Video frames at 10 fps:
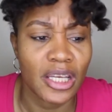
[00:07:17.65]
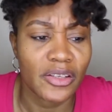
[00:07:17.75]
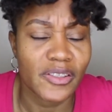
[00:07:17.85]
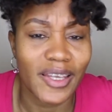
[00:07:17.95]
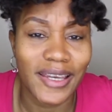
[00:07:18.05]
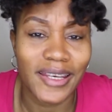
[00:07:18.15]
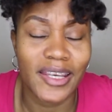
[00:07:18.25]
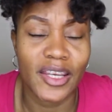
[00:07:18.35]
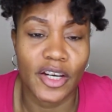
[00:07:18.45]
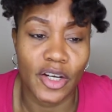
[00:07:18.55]
It's like,
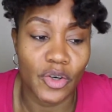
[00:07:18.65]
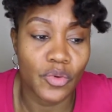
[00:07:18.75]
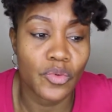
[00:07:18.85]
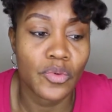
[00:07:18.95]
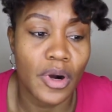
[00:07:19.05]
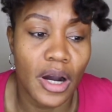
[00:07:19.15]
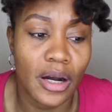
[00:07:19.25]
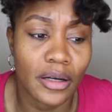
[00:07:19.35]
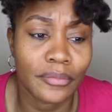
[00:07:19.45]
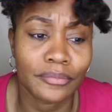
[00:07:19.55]

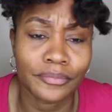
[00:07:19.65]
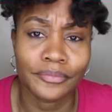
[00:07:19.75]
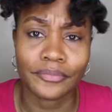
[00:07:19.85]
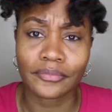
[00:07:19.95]
no,